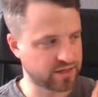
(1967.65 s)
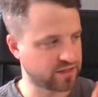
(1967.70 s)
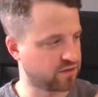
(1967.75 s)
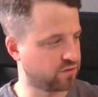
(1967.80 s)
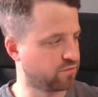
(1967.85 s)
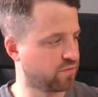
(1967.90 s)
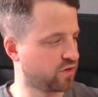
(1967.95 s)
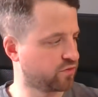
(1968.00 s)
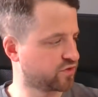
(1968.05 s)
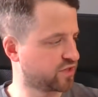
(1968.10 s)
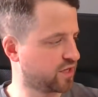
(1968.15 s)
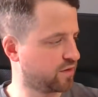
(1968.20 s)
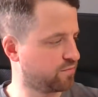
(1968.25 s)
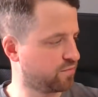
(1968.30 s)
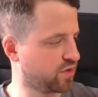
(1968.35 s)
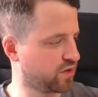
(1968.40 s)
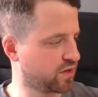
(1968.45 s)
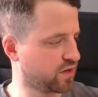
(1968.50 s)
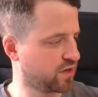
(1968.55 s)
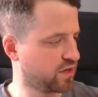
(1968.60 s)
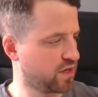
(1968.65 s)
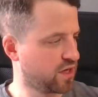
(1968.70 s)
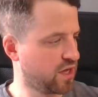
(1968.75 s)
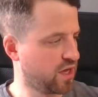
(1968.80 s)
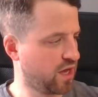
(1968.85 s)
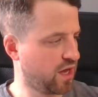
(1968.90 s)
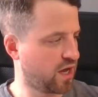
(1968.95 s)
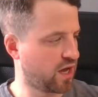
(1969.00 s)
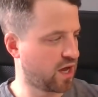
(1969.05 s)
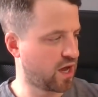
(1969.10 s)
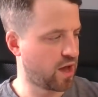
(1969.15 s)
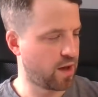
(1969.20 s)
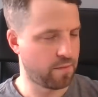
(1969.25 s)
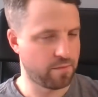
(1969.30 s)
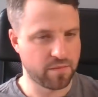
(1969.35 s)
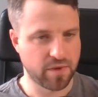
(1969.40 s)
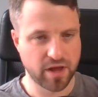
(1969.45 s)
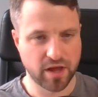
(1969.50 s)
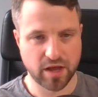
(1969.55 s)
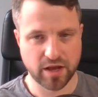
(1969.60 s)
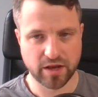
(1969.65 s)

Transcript: as a little skin book, um,